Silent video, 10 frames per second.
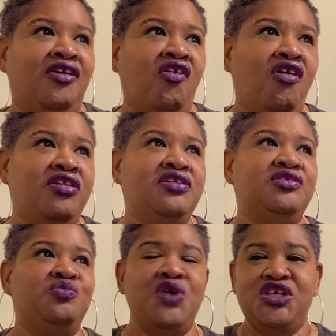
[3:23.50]
all of
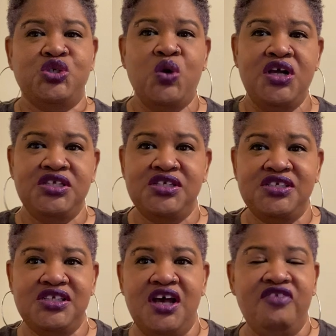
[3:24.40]
the restaurants and
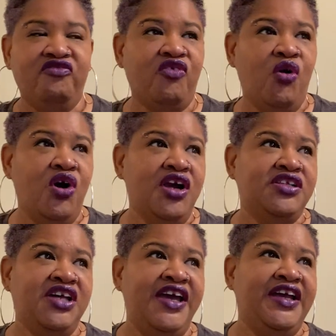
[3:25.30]
stuff are
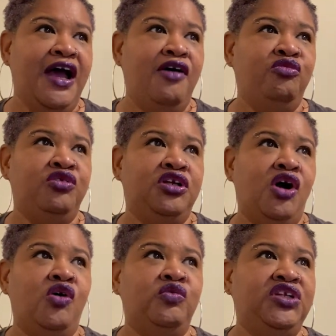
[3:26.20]
takeout
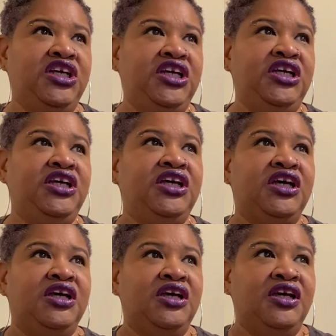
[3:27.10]
only.
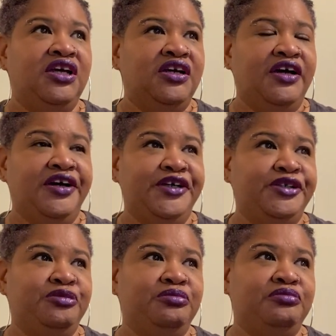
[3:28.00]

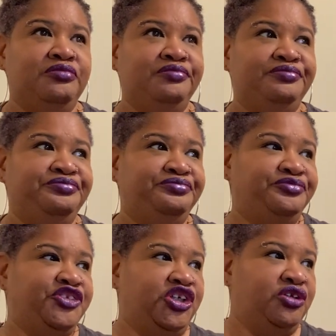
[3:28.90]

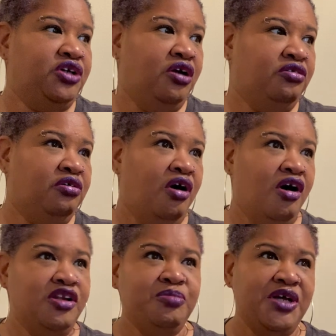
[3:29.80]
You know,
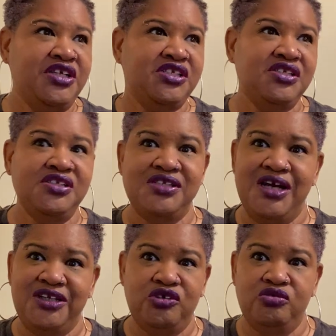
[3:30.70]
all the places
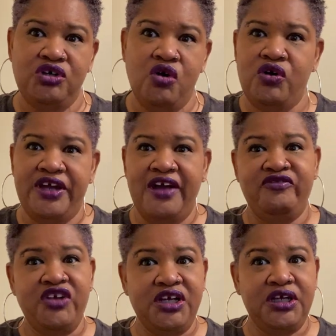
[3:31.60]
that you can go and have
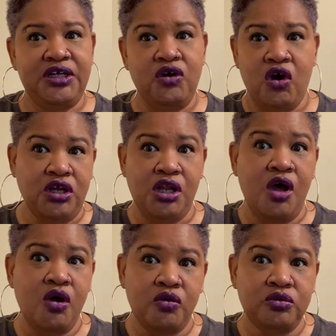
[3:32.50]
fun are
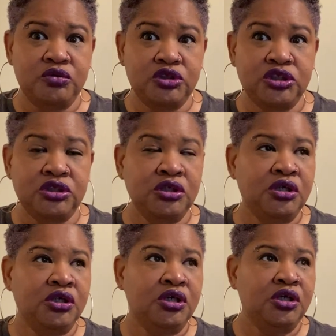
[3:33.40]
closed.
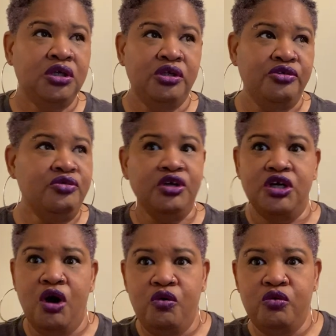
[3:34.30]
You can
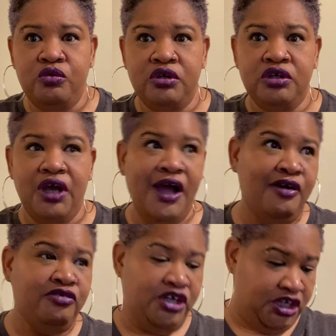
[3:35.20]
go
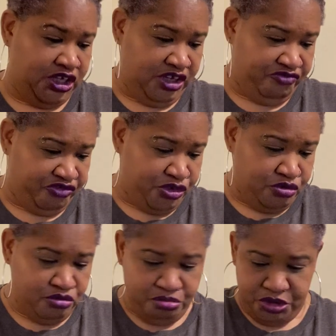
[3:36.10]
out and get
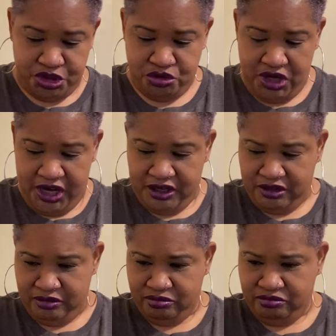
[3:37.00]
food, but you
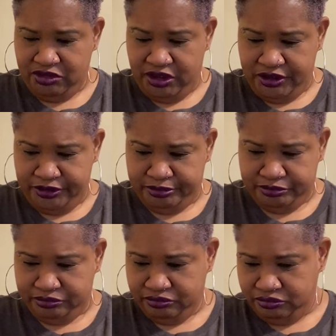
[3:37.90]
gotta bring